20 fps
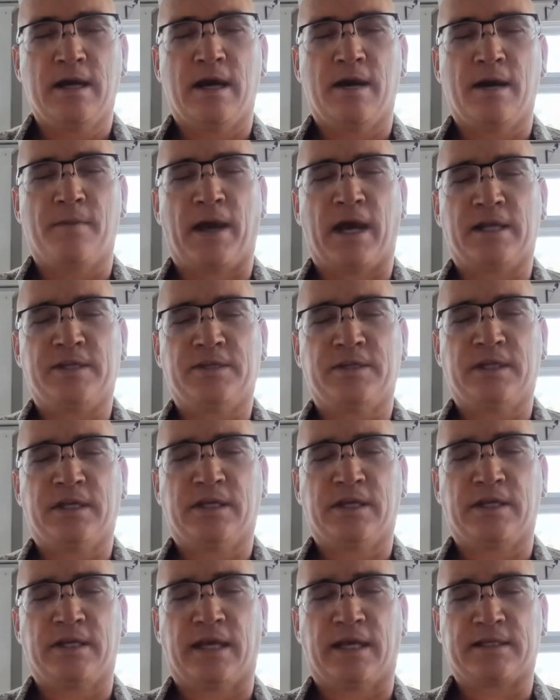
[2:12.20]
Imagining
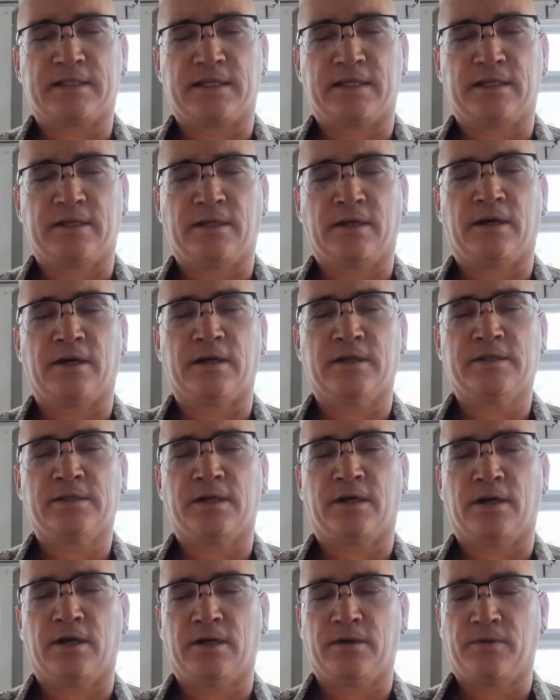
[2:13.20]
connecting heart to
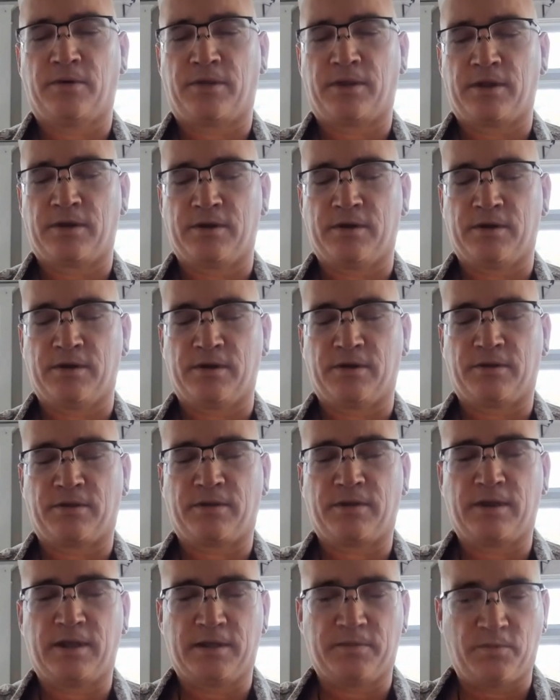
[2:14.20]
heart with the
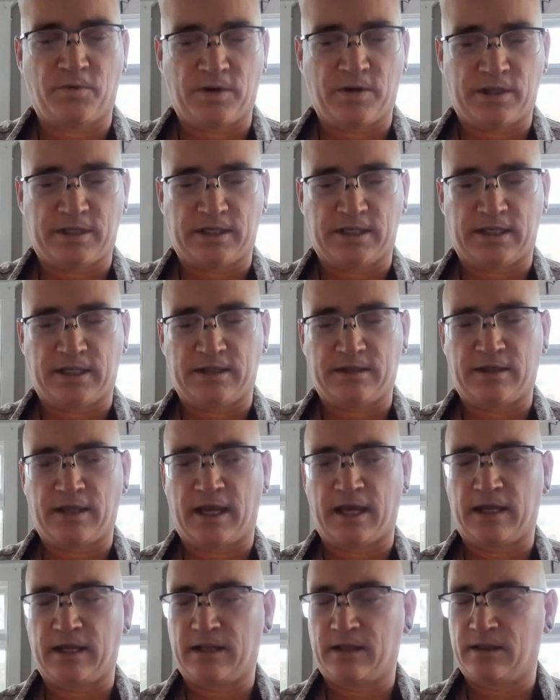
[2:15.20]
earth and breathing in
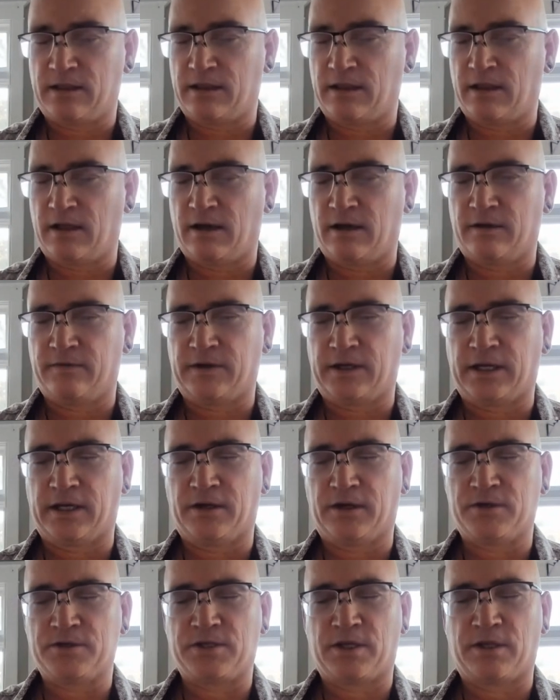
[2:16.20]
that loving
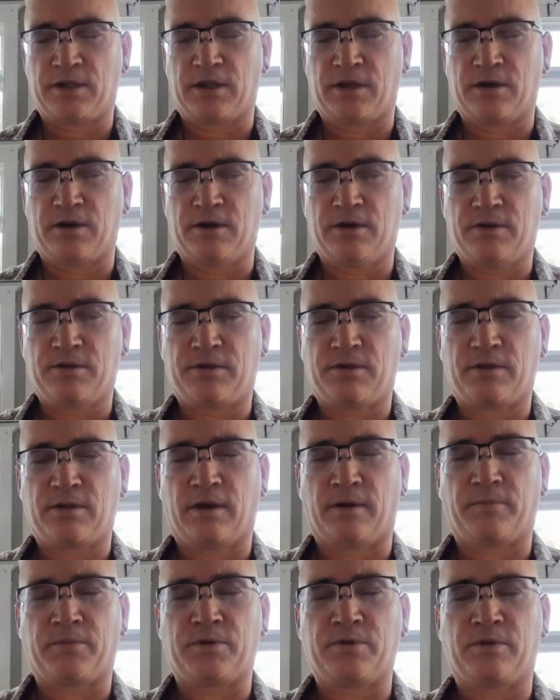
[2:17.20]
energy of the earth
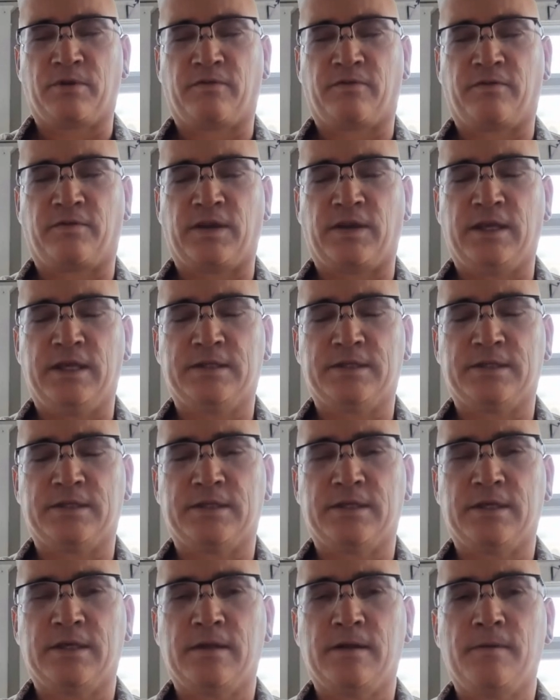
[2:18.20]
up through the feet
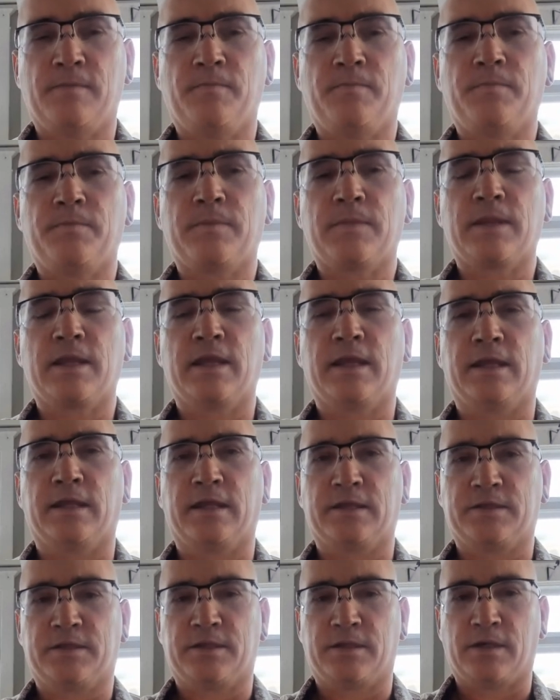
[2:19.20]
and
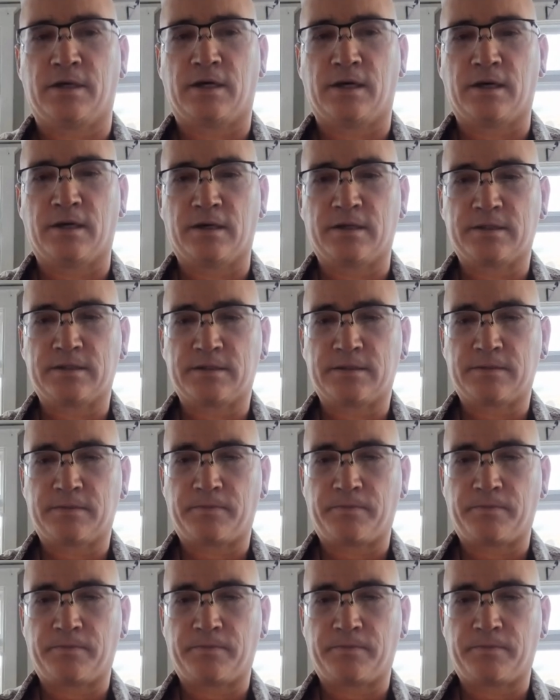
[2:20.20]
into the heart.